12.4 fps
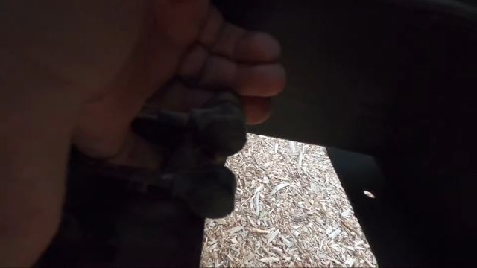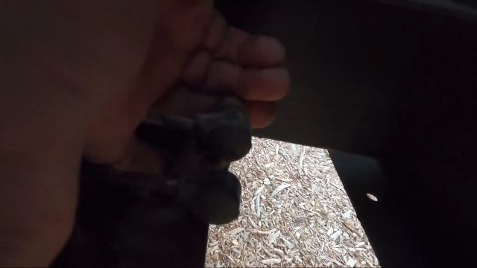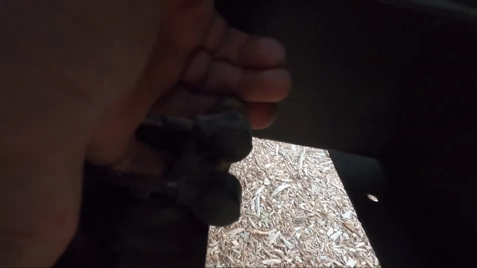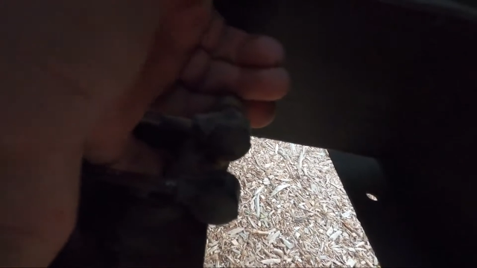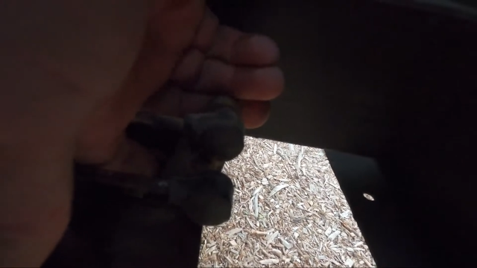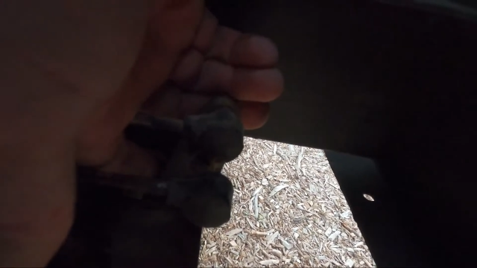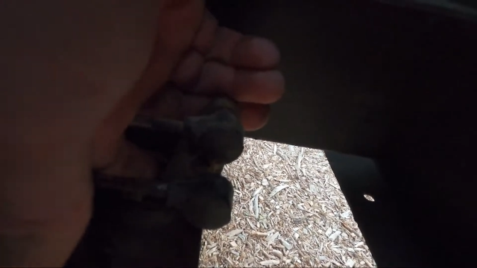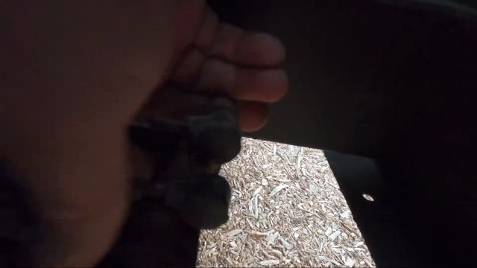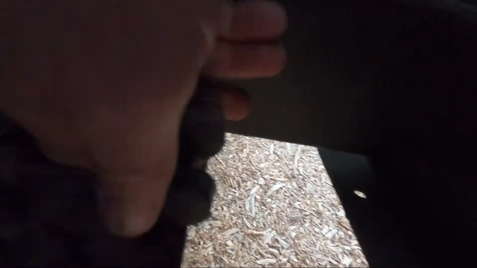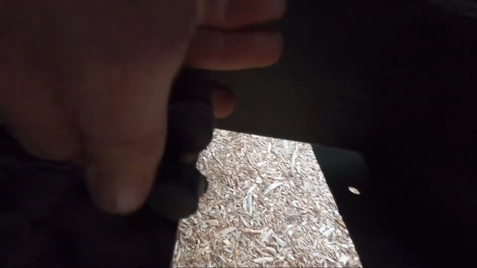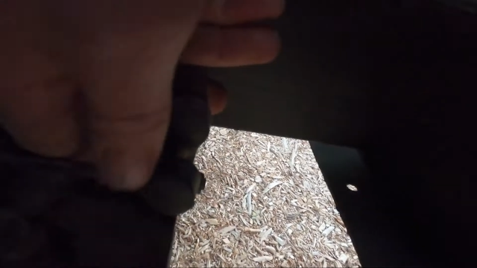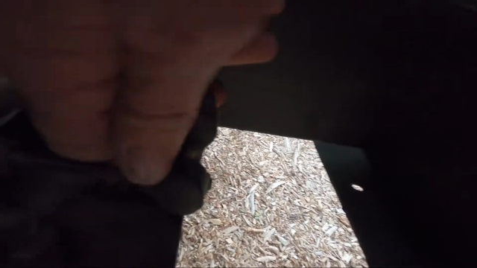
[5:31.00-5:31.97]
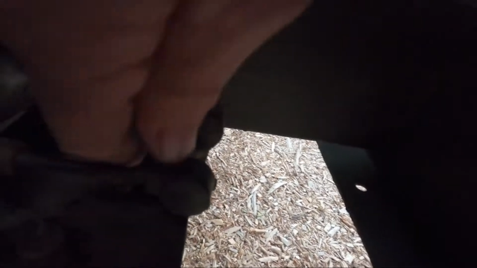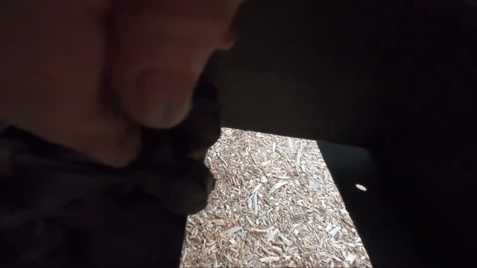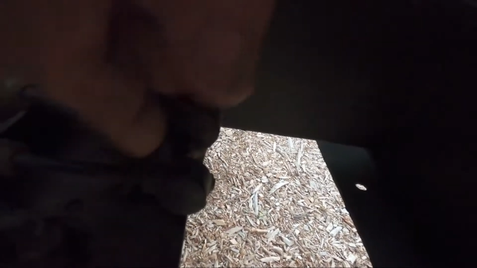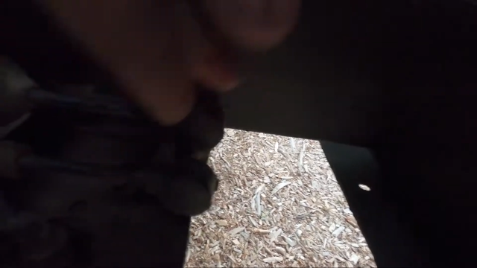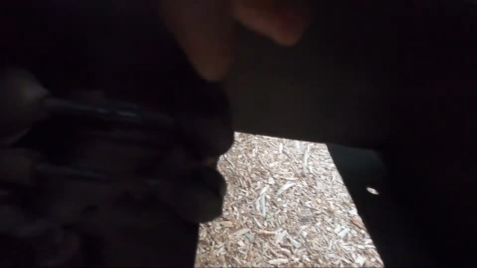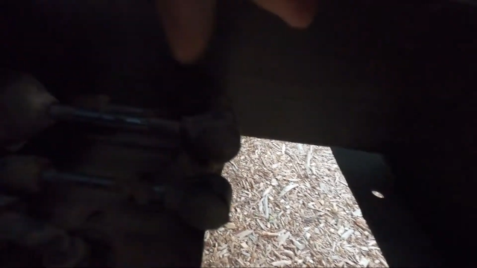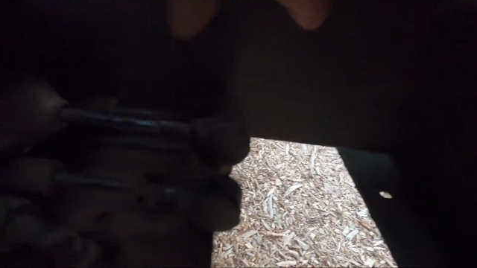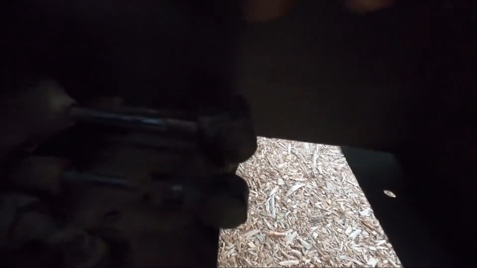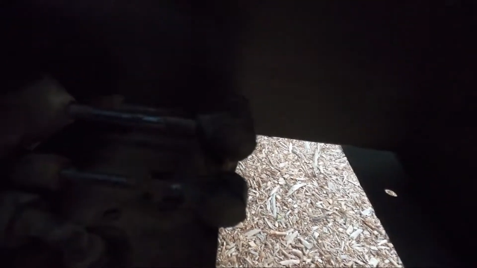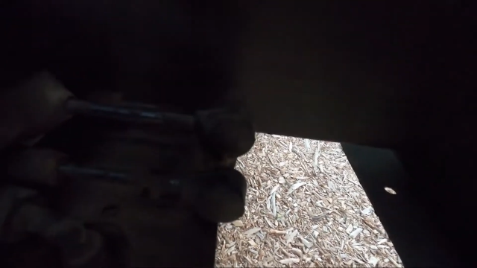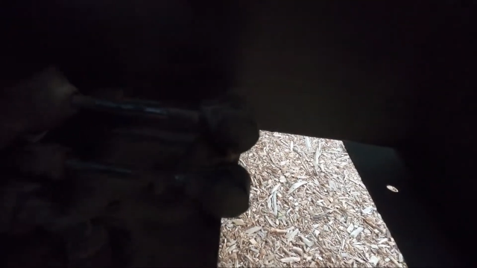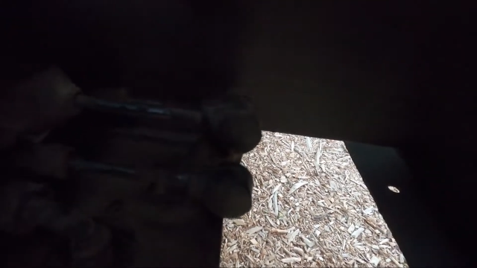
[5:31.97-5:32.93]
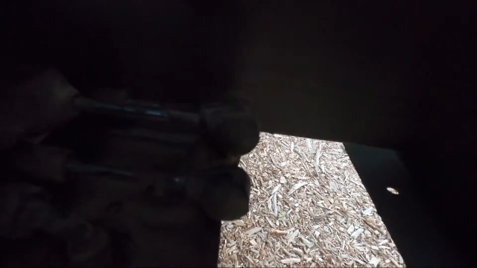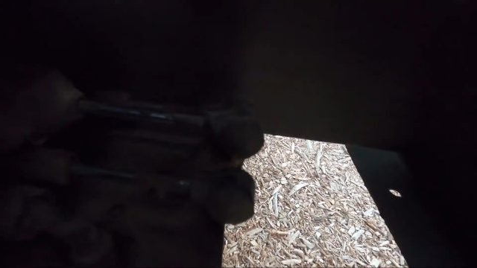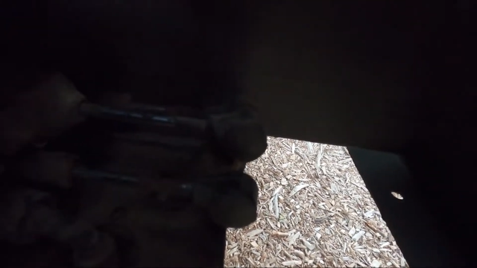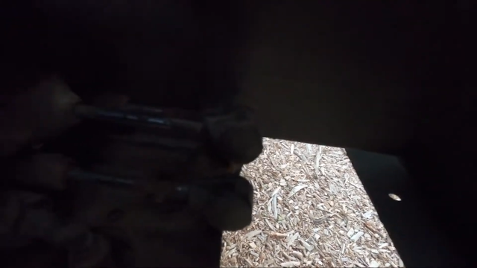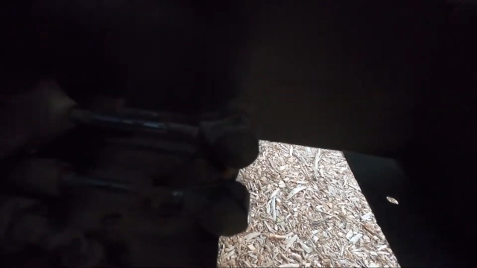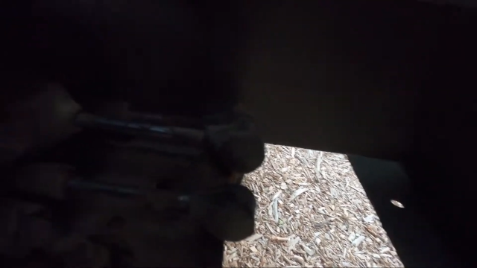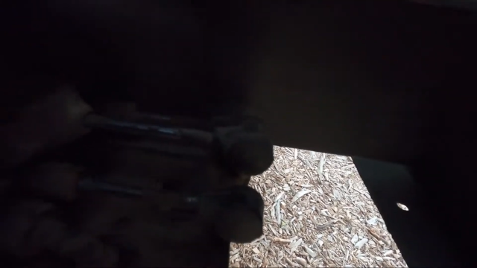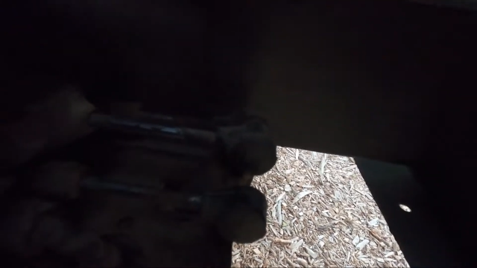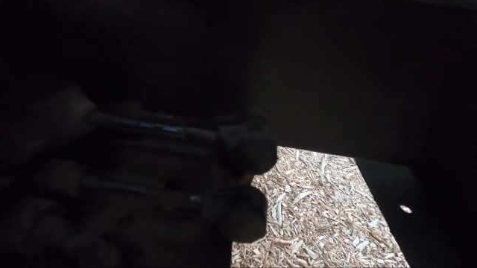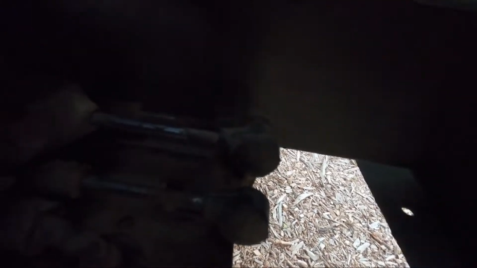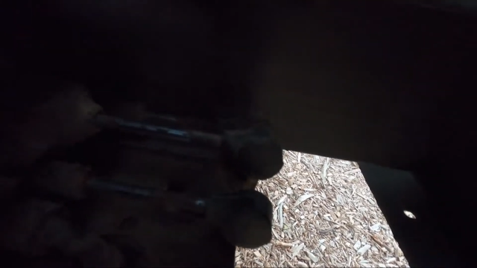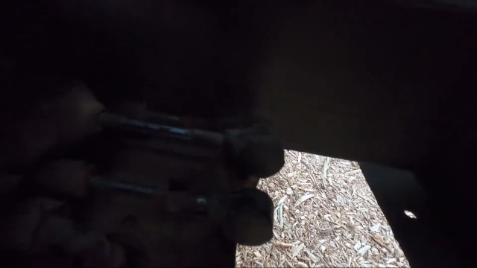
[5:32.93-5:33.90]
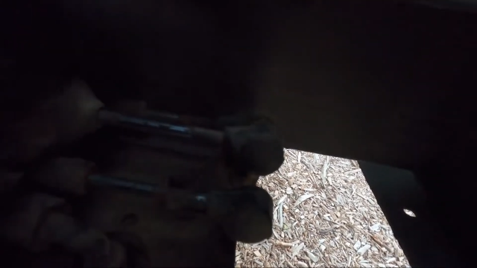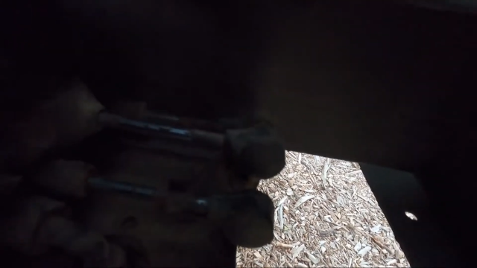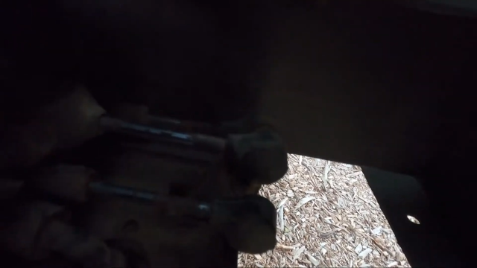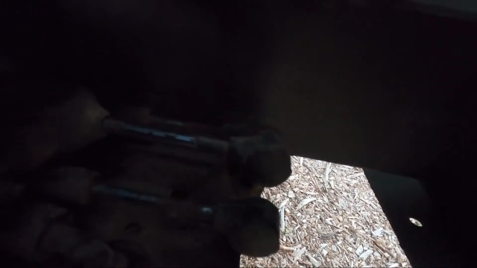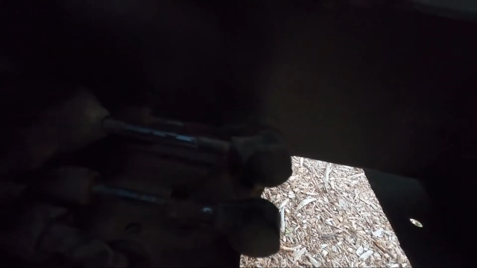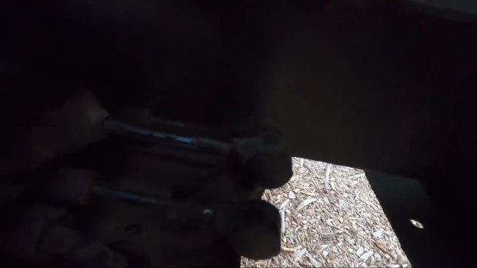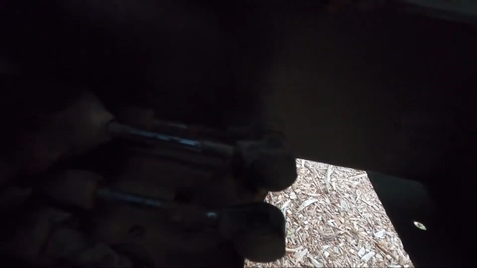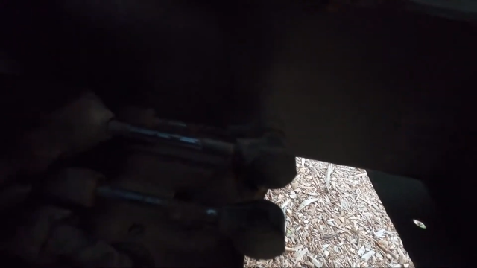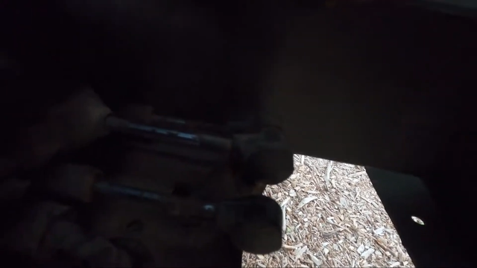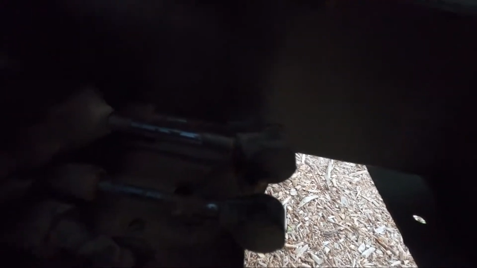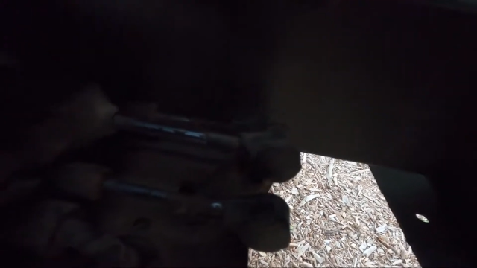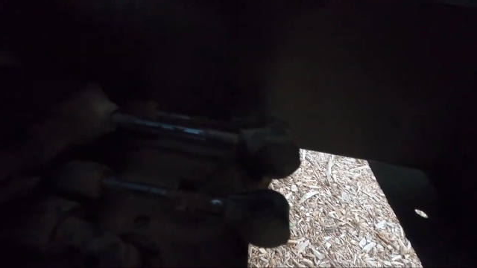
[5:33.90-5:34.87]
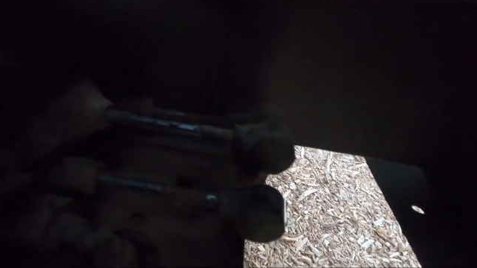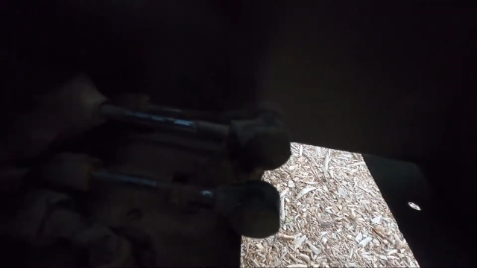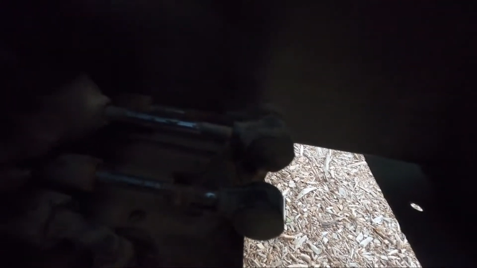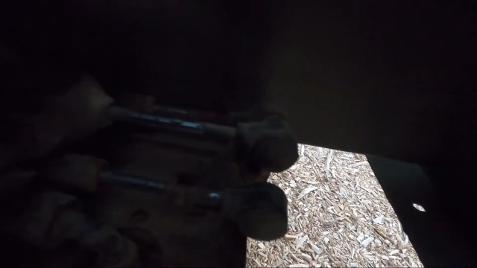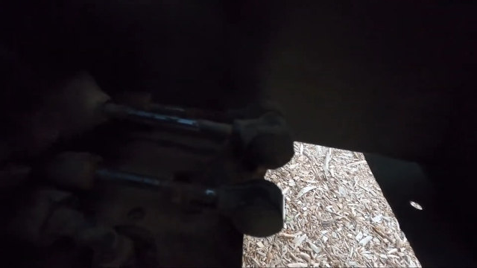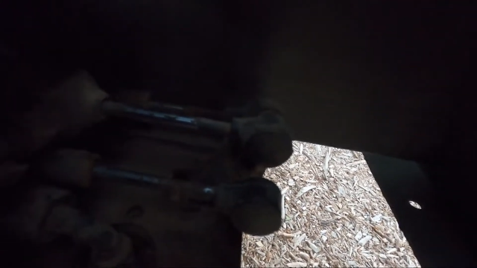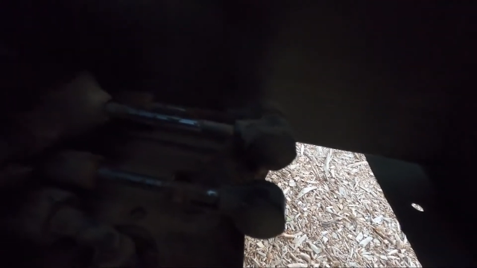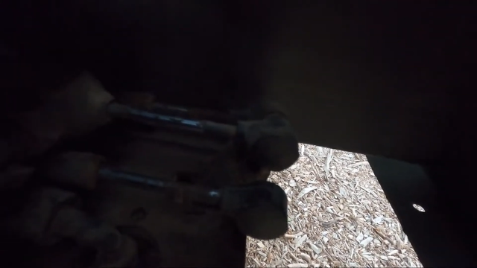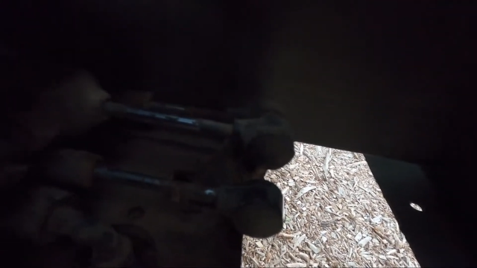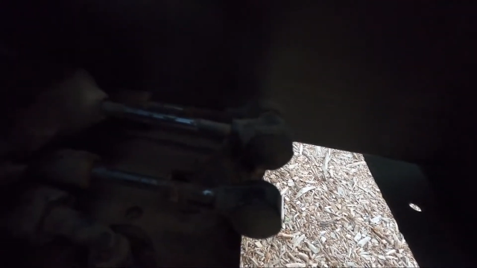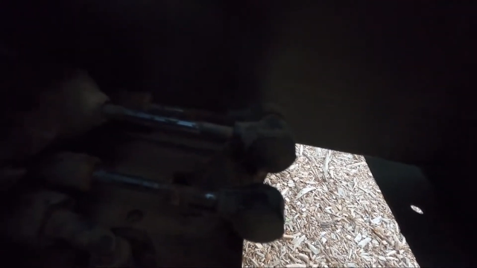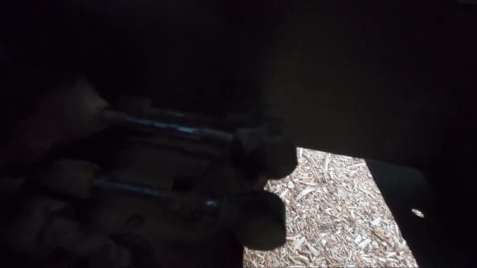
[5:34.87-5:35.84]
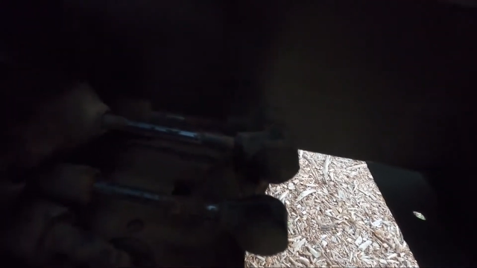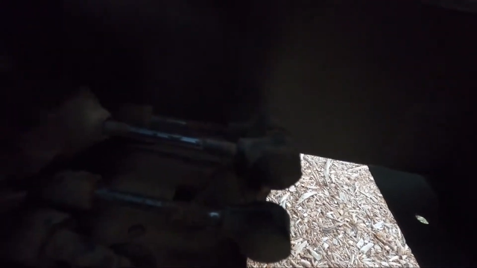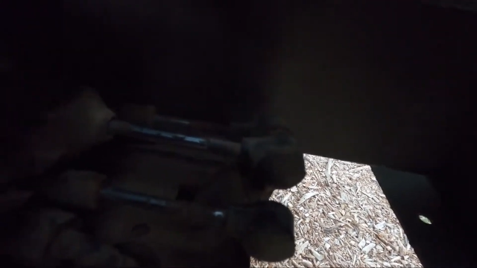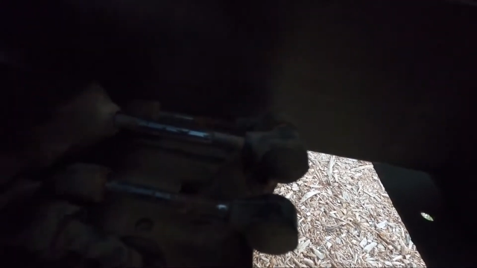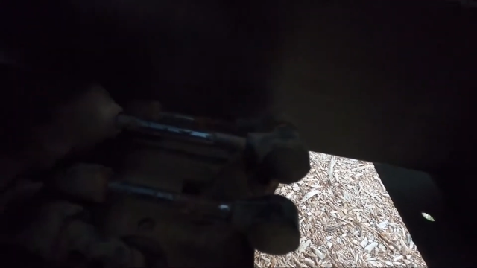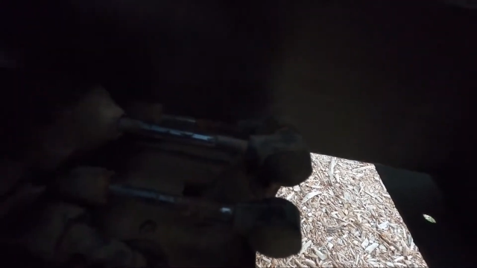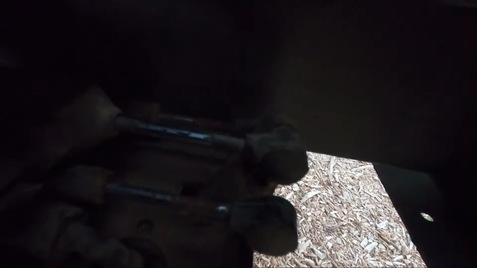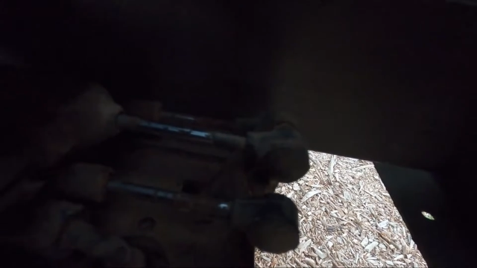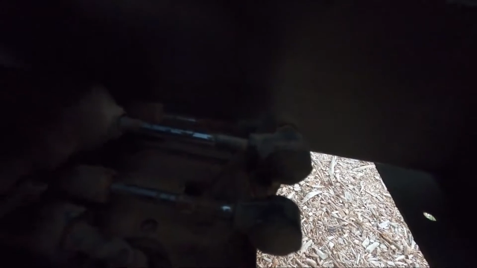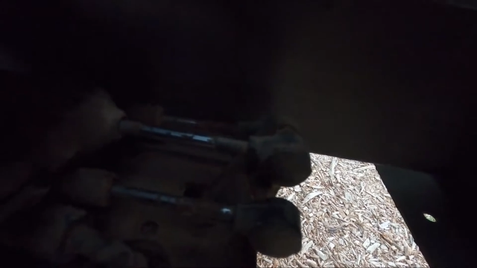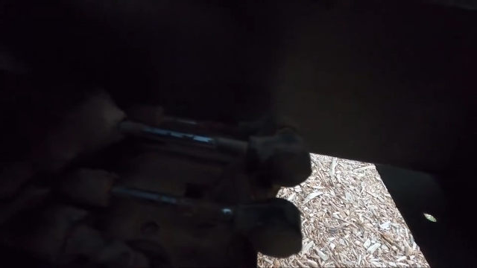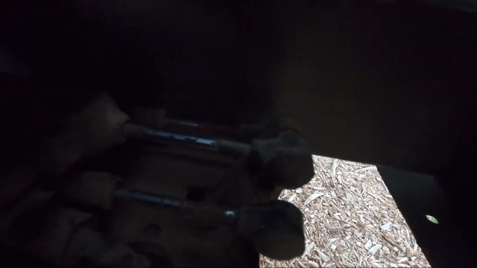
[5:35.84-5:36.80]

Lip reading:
(no speaker visible)